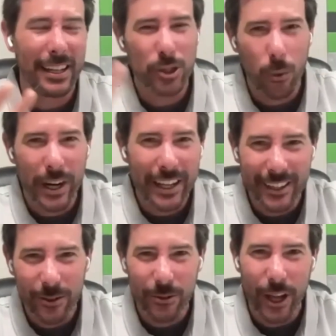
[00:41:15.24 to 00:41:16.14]
like twenty
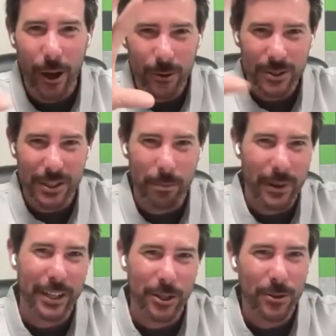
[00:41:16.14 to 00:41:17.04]
little notes and
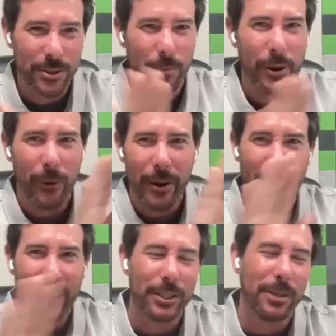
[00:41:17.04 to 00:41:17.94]
pictures and we
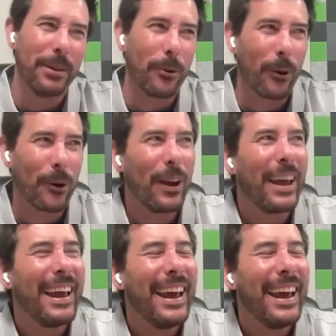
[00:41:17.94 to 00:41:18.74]
rearranged them in order.